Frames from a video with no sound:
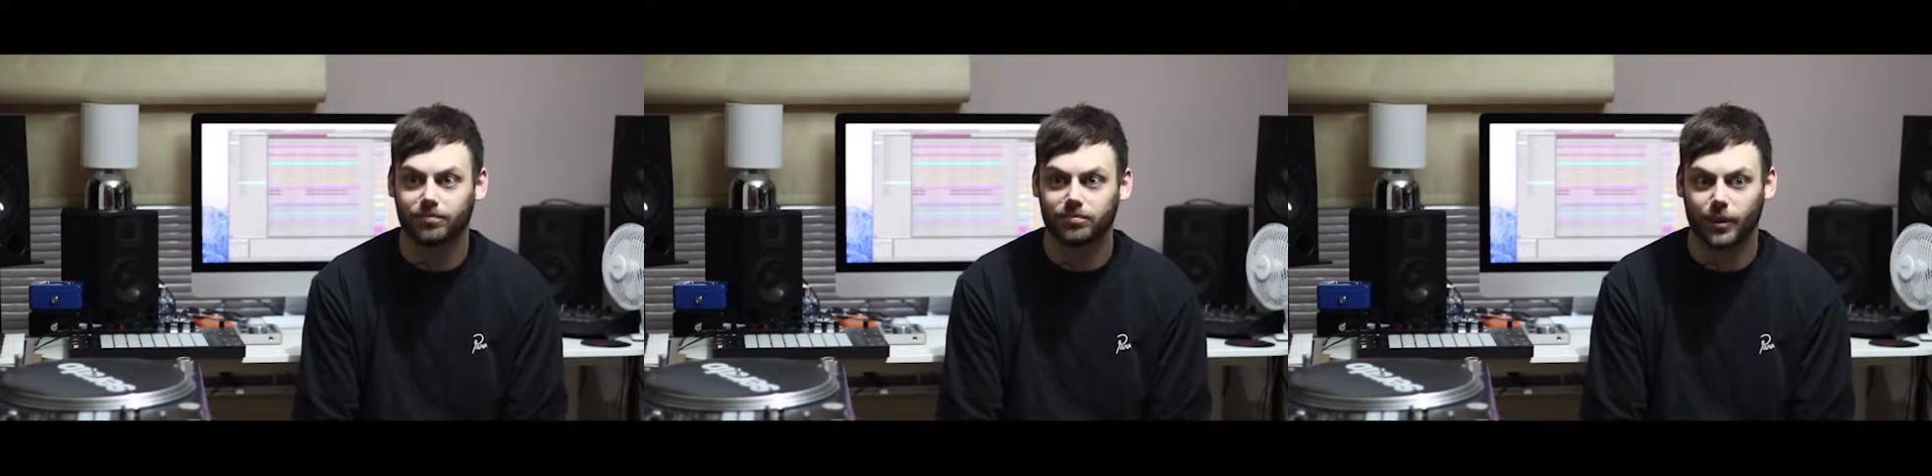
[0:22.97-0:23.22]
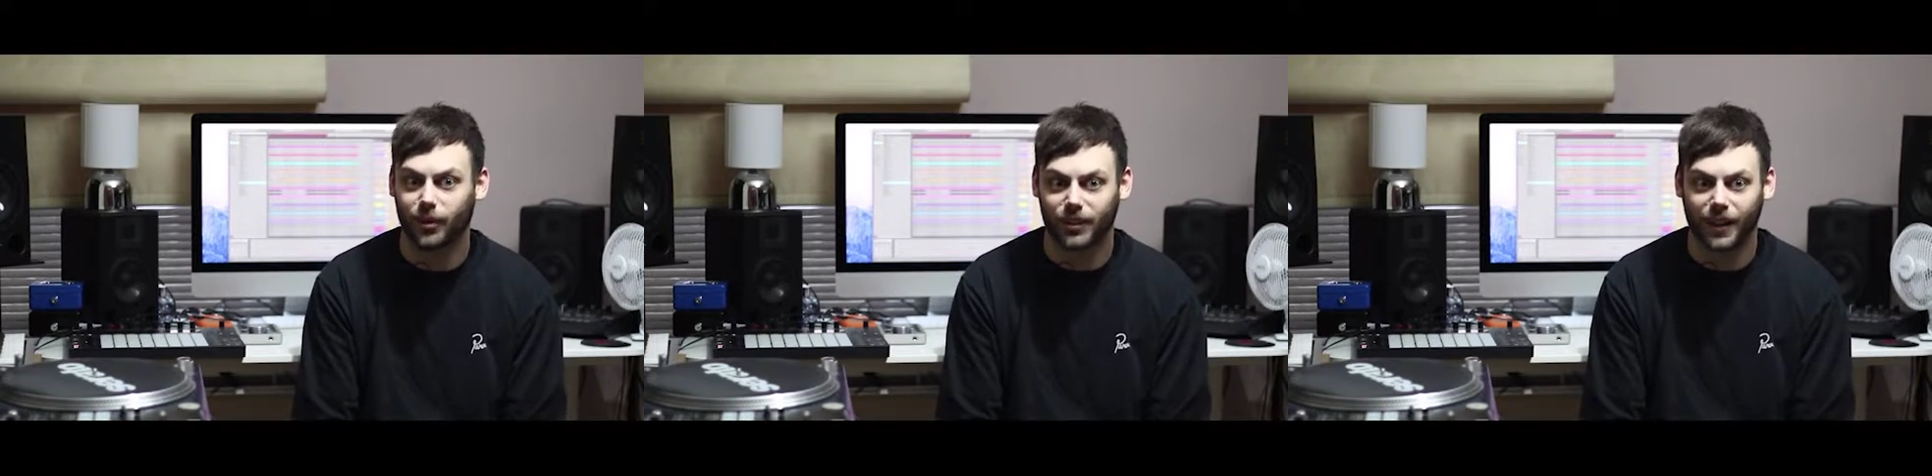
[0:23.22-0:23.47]

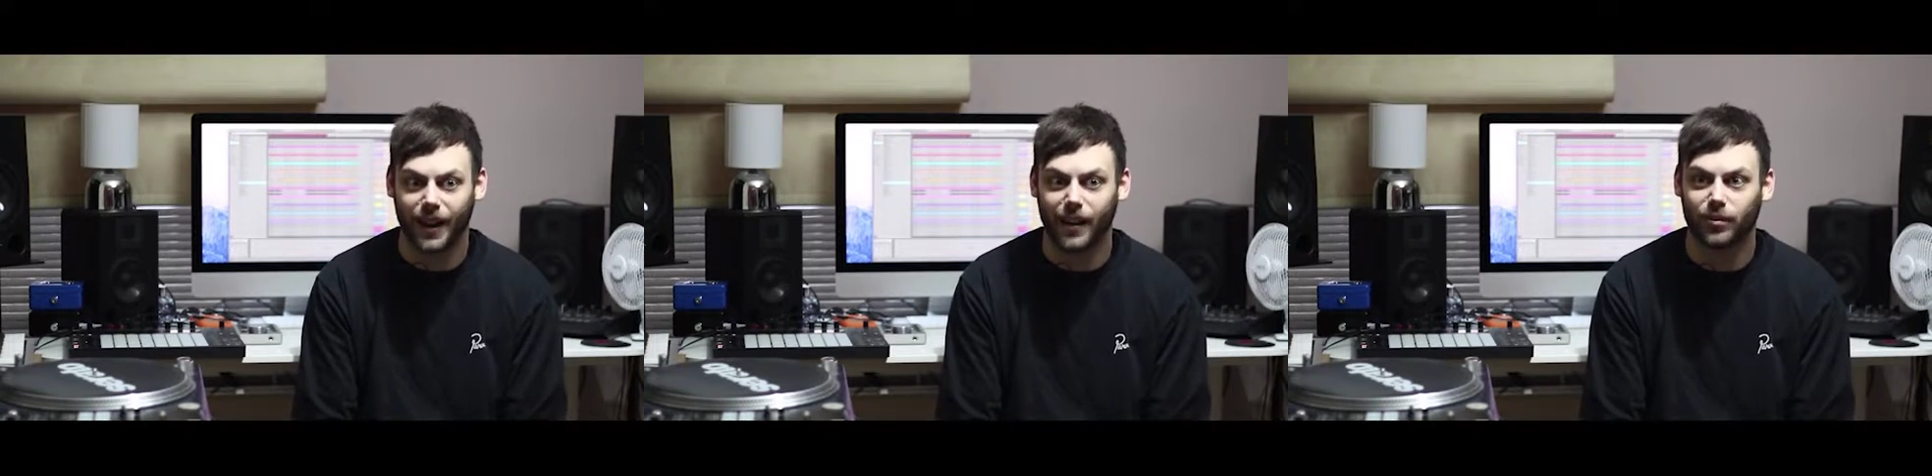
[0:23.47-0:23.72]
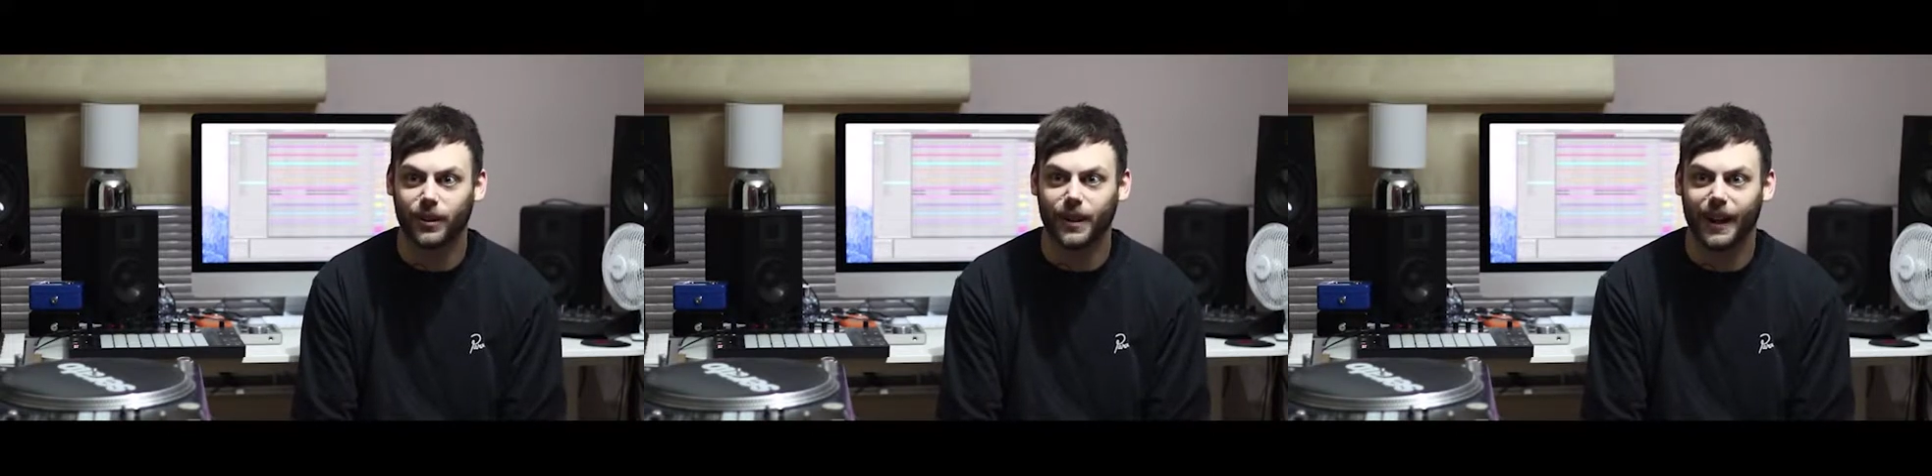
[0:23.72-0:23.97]
pretty much
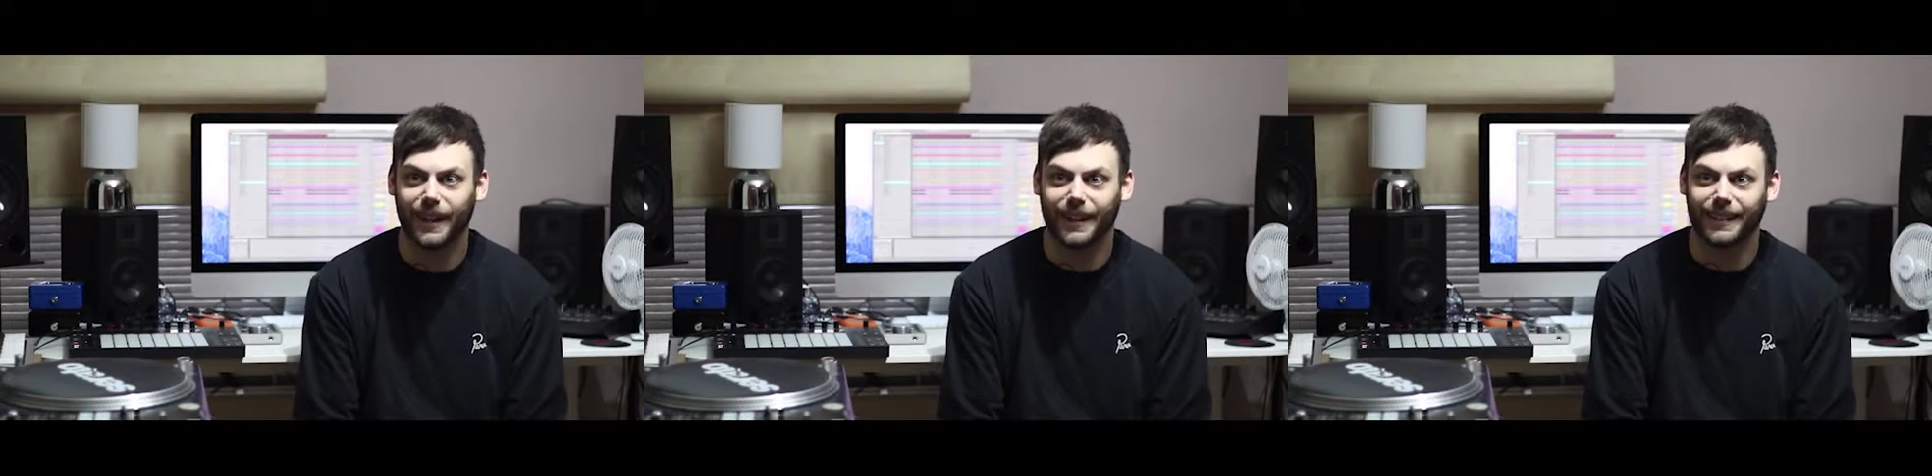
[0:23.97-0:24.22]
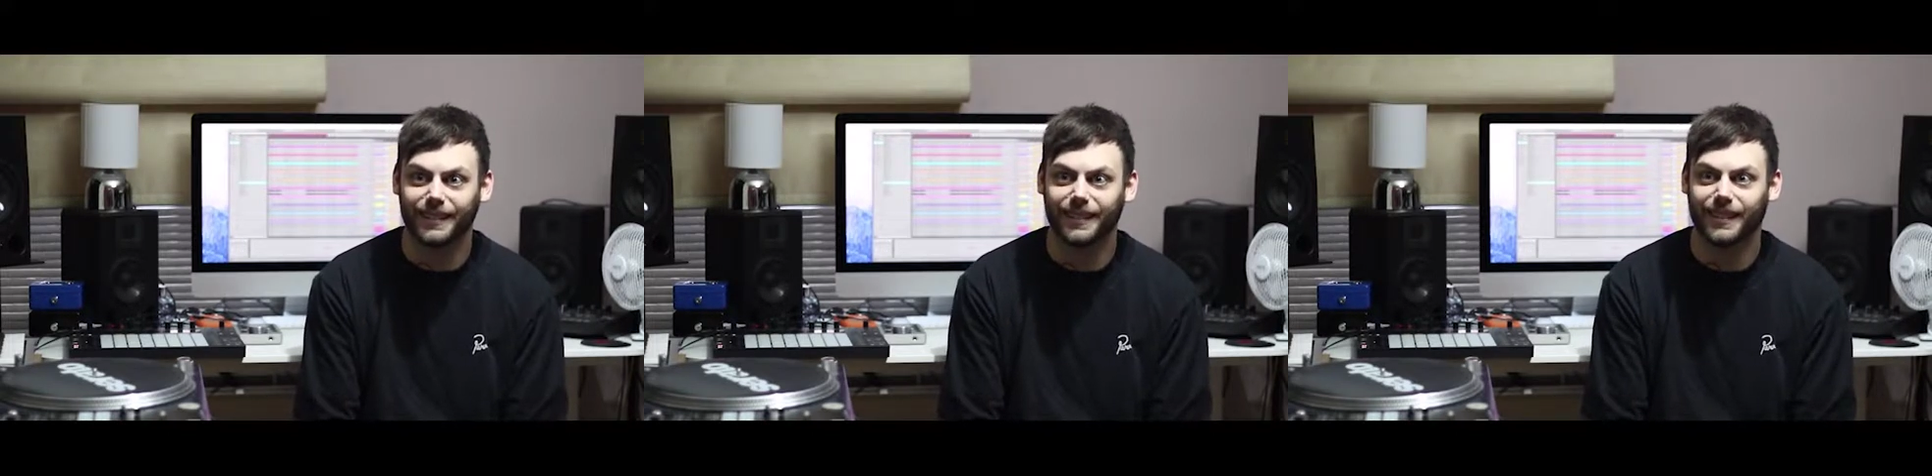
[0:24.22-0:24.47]
every
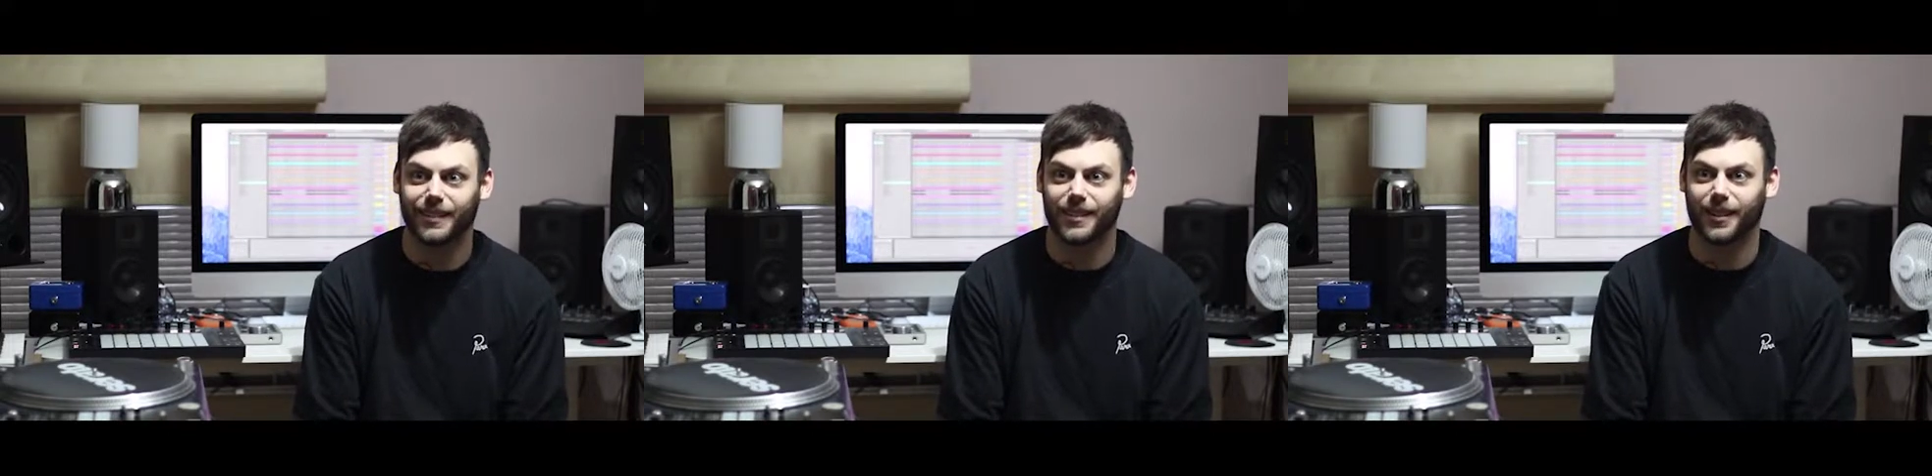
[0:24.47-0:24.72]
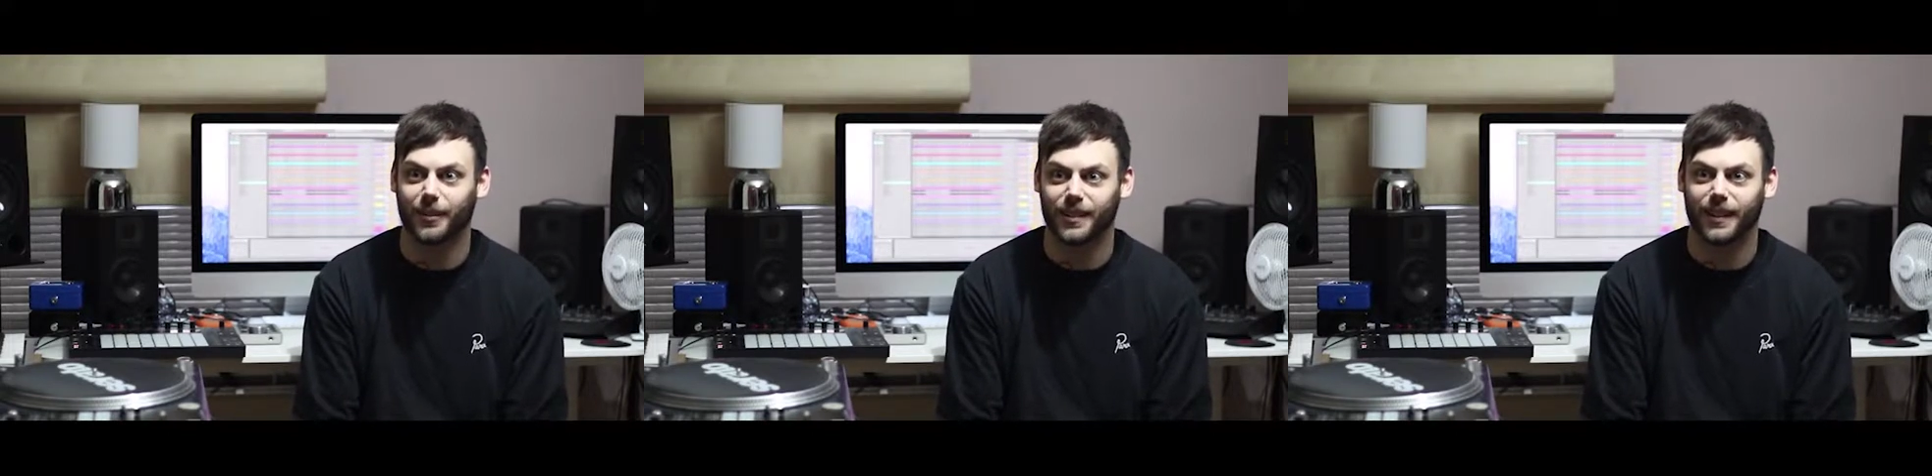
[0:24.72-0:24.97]
day to
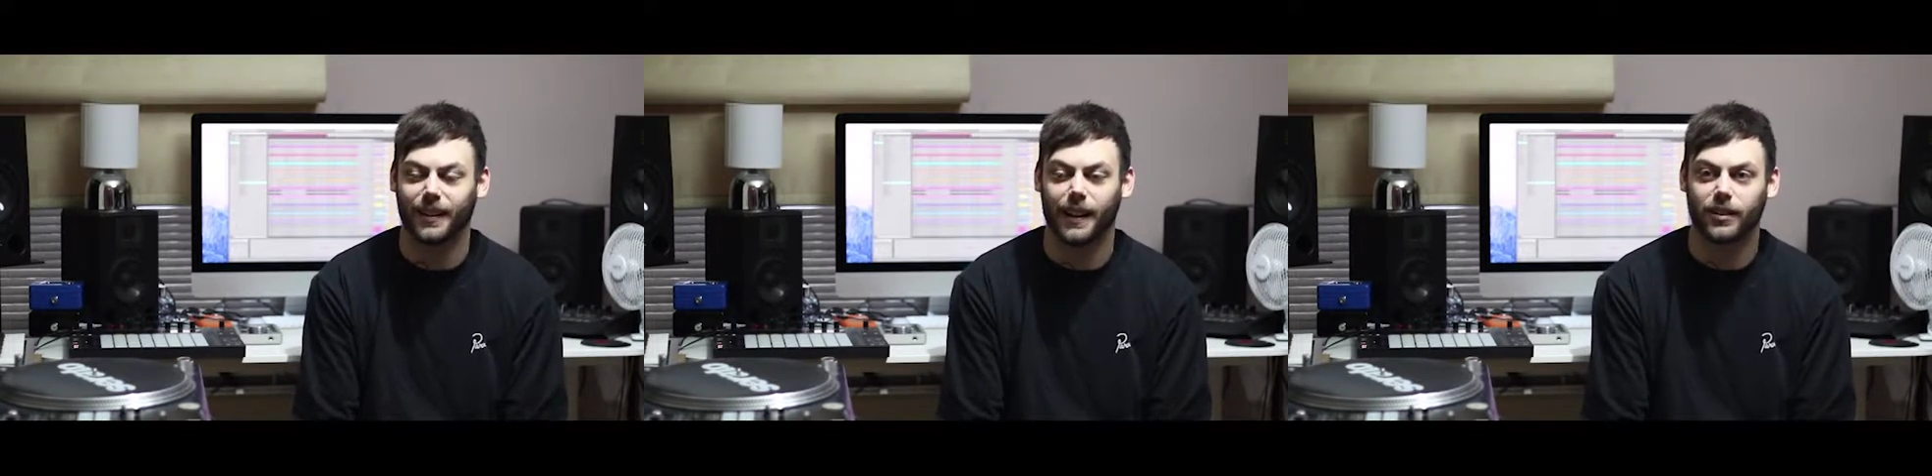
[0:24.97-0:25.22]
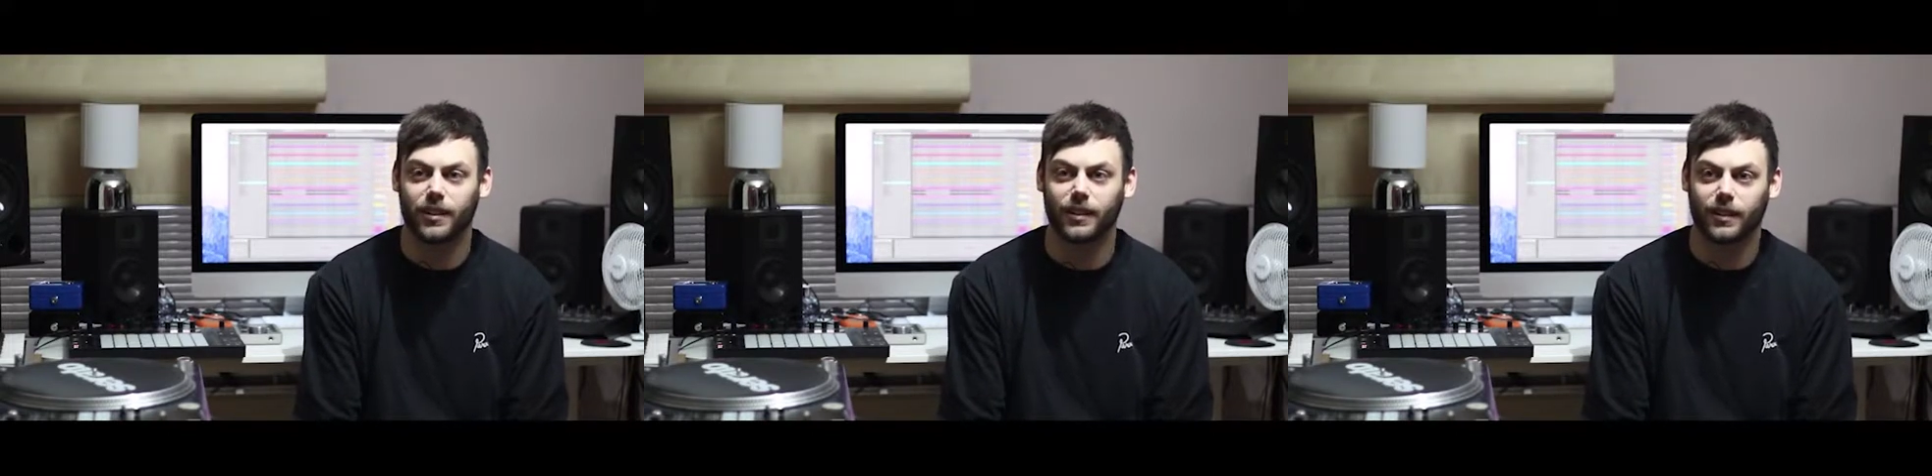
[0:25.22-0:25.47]
some extent
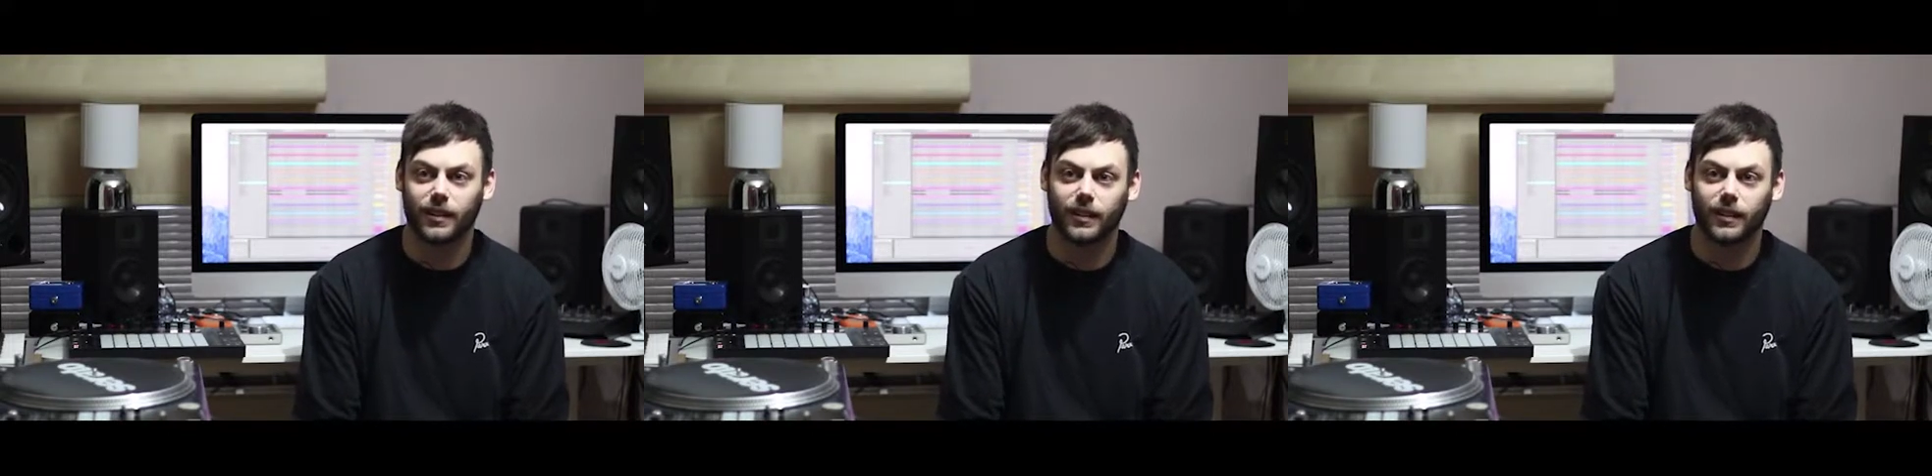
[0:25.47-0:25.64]
ever since.